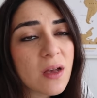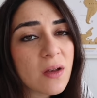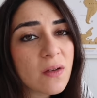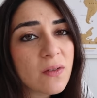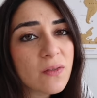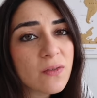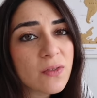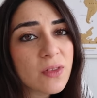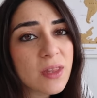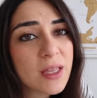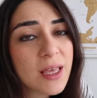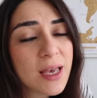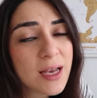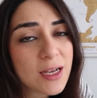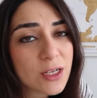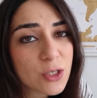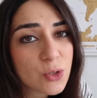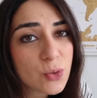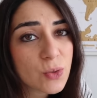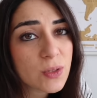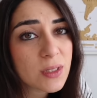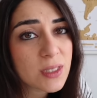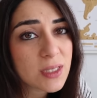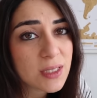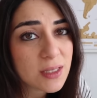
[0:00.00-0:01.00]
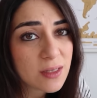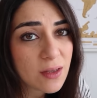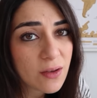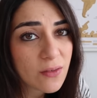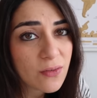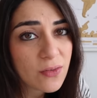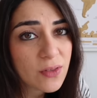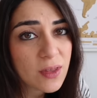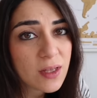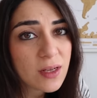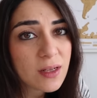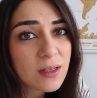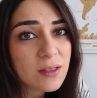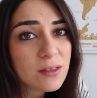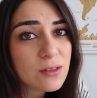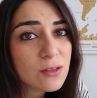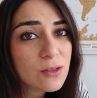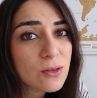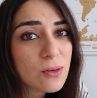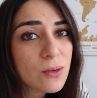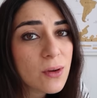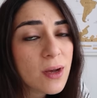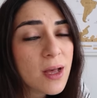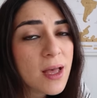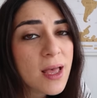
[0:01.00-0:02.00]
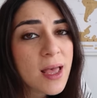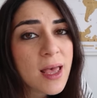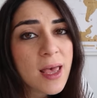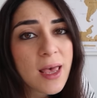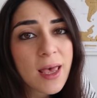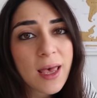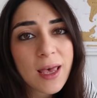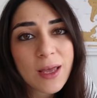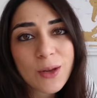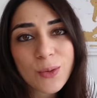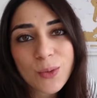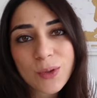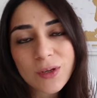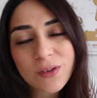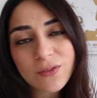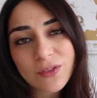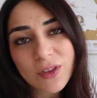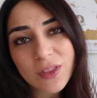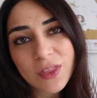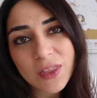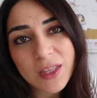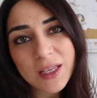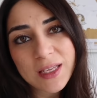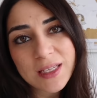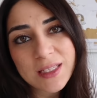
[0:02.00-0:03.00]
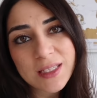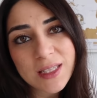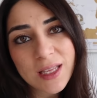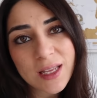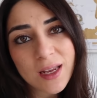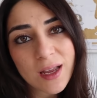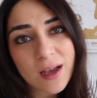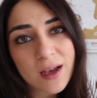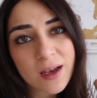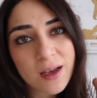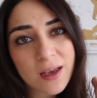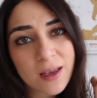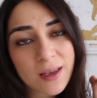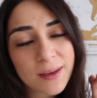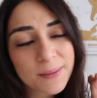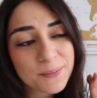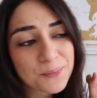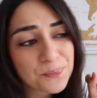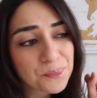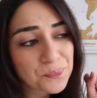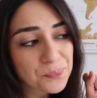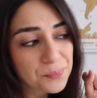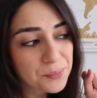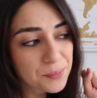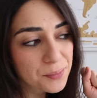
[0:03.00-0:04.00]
of the actual stuff that I do and one of the things that I